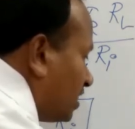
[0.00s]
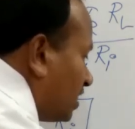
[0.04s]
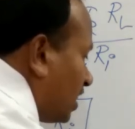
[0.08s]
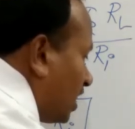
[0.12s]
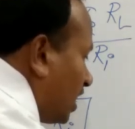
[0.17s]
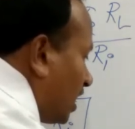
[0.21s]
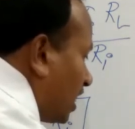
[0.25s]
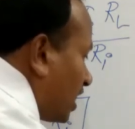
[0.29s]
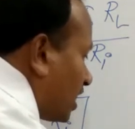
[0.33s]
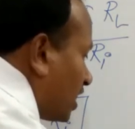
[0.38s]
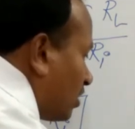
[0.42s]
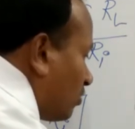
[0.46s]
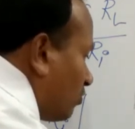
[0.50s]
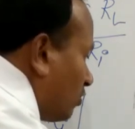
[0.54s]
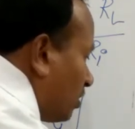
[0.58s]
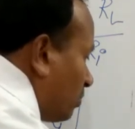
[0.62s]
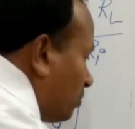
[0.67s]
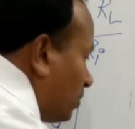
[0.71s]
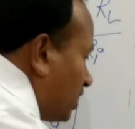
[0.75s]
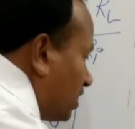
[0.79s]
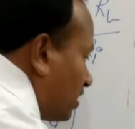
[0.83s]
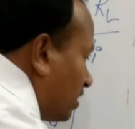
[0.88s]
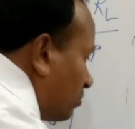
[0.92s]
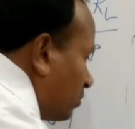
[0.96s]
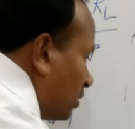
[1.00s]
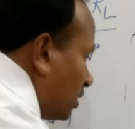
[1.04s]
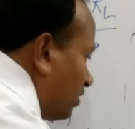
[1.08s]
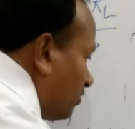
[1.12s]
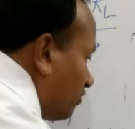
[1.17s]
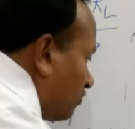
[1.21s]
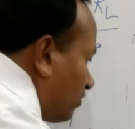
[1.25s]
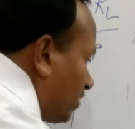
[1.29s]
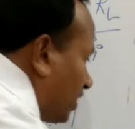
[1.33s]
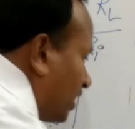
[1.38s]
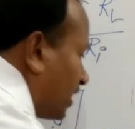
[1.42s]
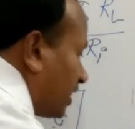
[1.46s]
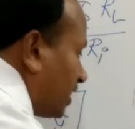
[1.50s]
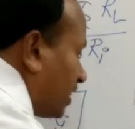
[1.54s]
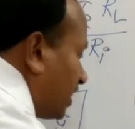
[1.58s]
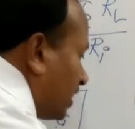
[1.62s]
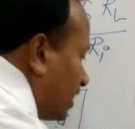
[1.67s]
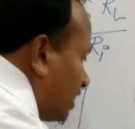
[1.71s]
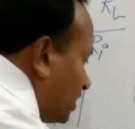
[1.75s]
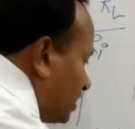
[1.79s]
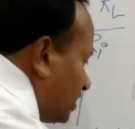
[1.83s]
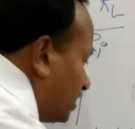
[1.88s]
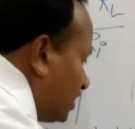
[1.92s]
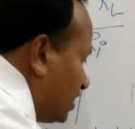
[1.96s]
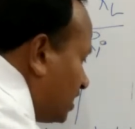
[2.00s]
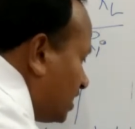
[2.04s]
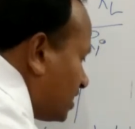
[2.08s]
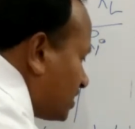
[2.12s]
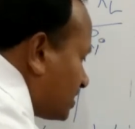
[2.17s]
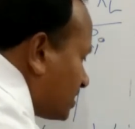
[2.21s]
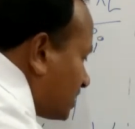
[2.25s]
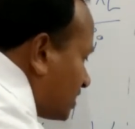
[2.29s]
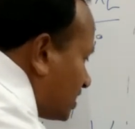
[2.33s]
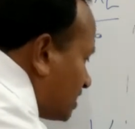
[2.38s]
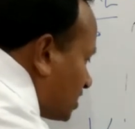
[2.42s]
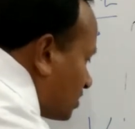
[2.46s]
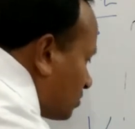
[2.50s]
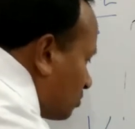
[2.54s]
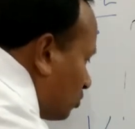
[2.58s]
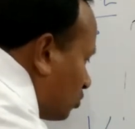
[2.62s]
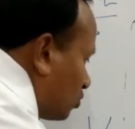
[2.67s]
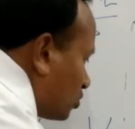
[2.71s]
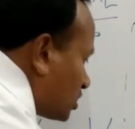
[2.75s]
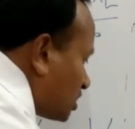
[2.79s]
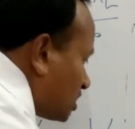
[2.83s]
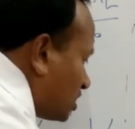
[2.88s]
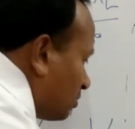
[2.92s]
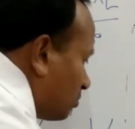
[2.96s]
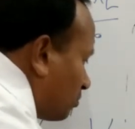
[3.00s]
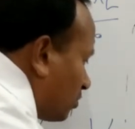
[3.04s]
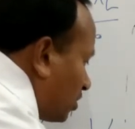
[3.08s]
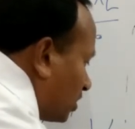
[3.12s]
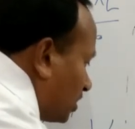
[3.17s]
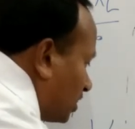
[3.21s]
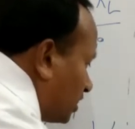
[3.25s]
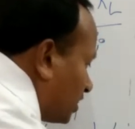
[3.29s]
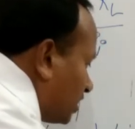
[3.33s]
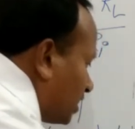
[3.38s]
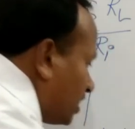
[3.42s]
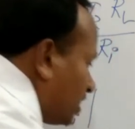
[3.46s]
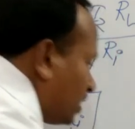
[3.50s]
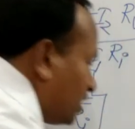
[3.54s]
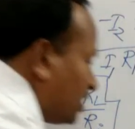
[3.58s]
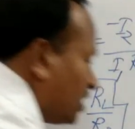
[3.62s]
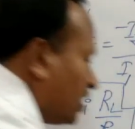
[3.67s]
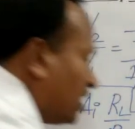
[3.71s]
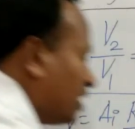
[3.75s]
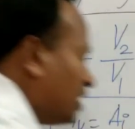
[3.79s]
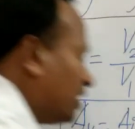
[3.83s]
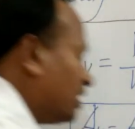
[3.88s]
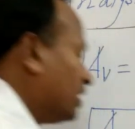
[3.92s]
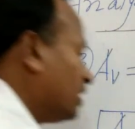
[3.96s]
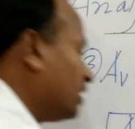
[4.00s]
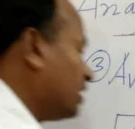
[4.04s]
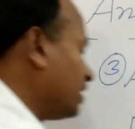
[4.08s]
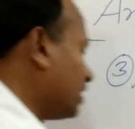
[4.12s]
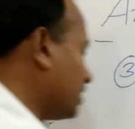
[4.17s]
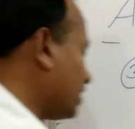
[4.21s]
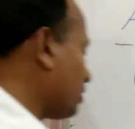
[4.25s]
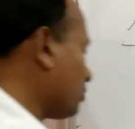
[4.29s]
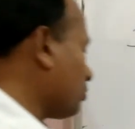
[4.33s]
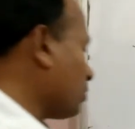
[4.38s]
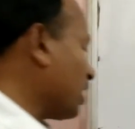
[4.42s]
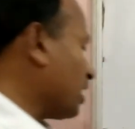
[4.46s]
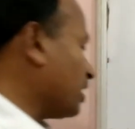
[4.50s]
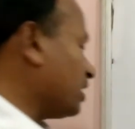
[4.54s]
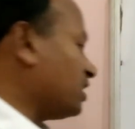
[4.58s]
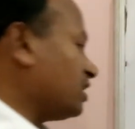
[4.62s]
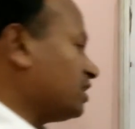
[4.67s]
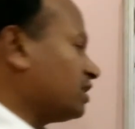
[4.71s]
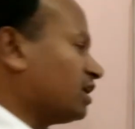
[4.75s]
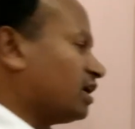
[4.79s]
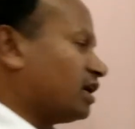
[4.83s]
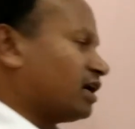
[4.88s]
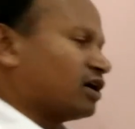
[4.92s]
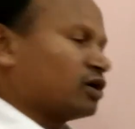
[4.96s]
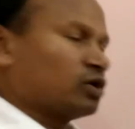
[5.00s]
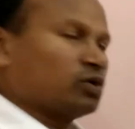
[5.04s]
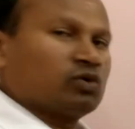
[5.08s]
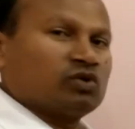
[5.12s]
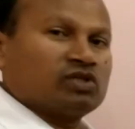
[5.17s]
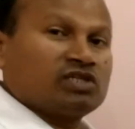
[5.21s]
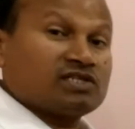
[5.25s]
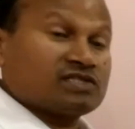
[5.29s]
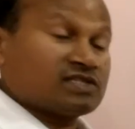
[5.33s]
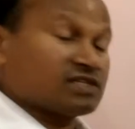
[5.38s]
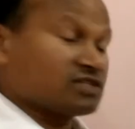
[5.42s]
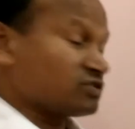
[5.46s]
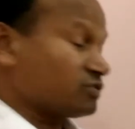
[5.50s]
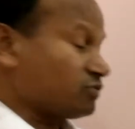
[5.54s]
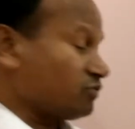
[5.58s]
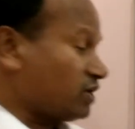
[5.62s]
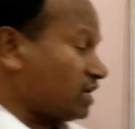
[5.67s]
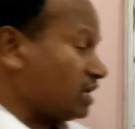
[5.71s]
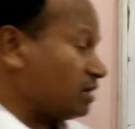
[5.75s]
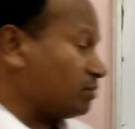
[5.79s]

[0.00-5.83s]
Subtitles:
RL will become infinite. This is most important thing in determining Rho. This is very